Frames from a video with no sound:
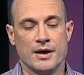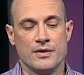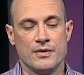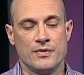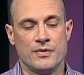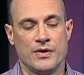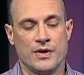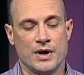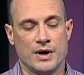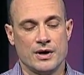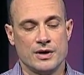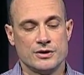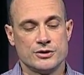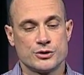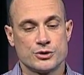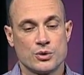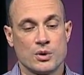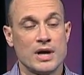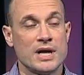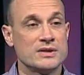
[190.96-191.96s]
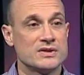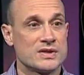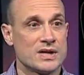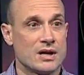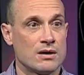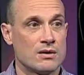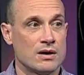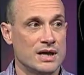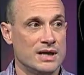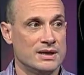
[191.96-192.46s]
The strains
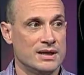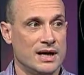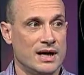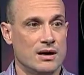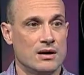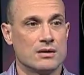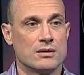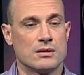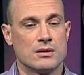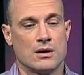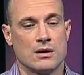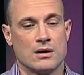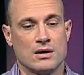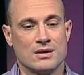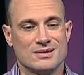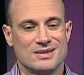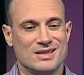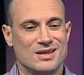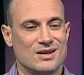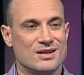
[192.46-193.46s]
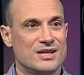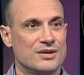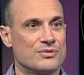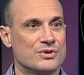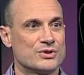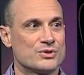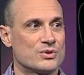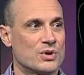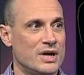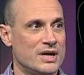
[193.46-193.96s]
that are in there are there are
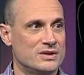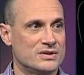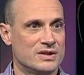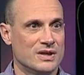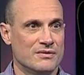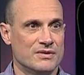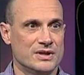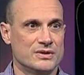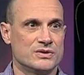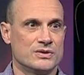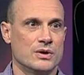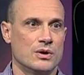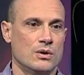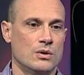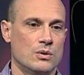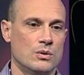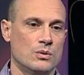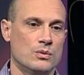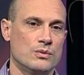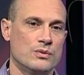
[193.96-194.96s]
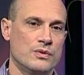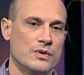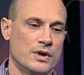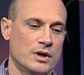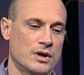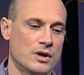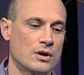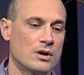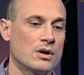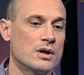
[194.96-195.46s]
different strains of it. So
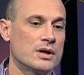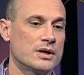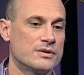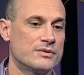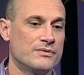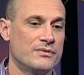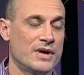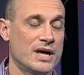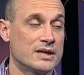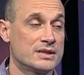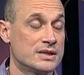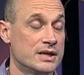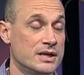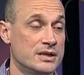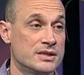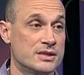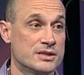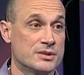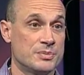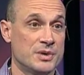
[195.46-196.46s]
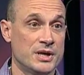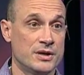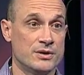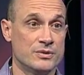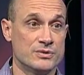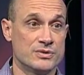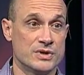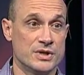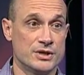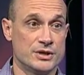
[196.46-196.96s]
the current vaccination that's being
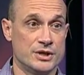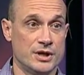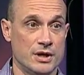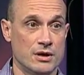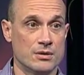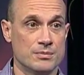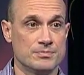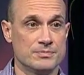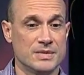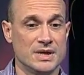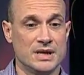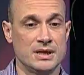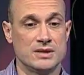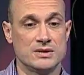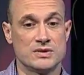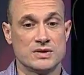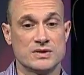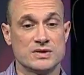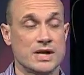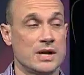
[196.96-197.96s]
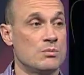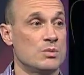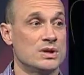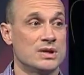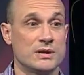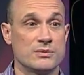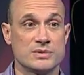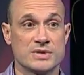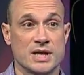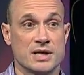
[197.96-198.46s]
used this year is the same one
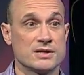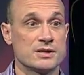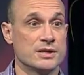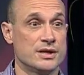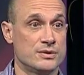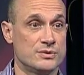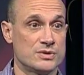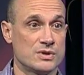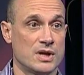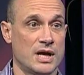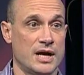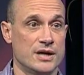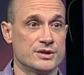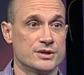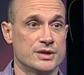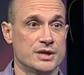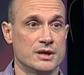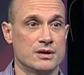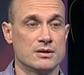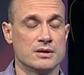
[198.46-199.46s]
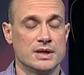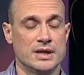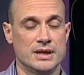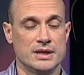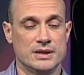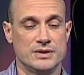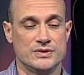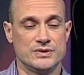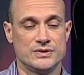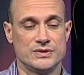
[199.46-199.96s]
that was actually used last year.
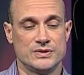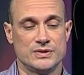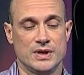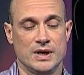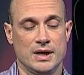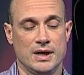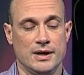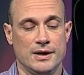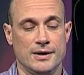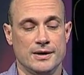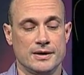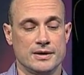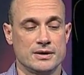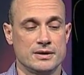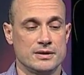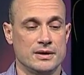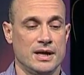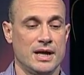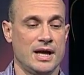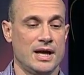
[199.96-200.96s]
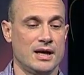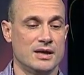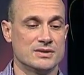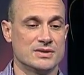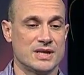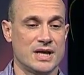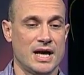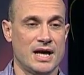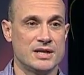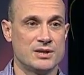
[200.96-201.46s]
It uh,
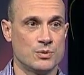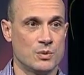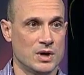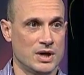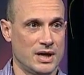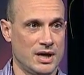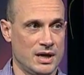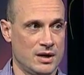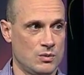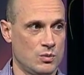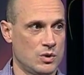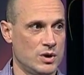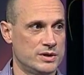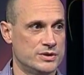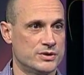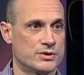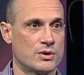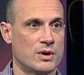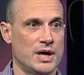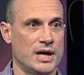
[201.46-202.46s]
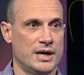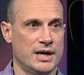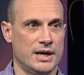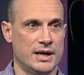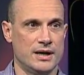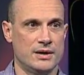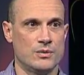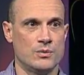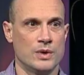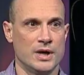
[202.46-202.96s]
has the H1N1 strain
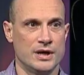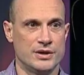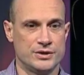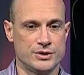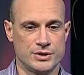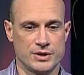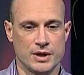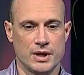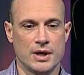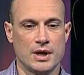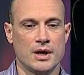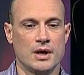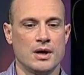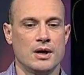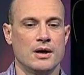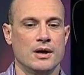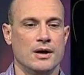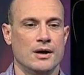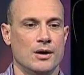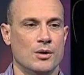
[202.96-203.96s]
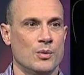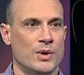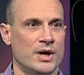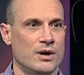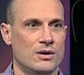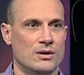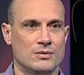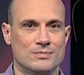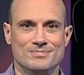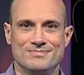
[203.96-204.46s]
in it, which uh, we
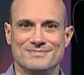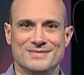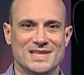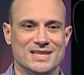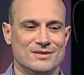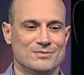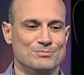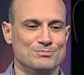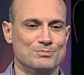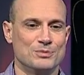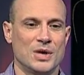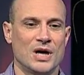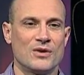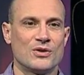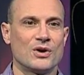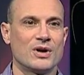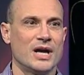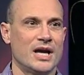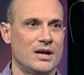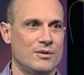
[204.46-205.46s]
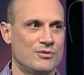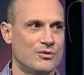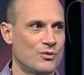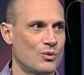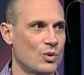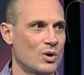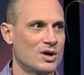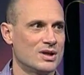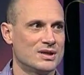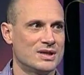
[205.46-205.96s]
all uh, other name
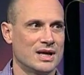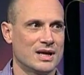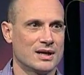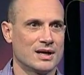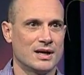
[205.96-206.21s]
for it that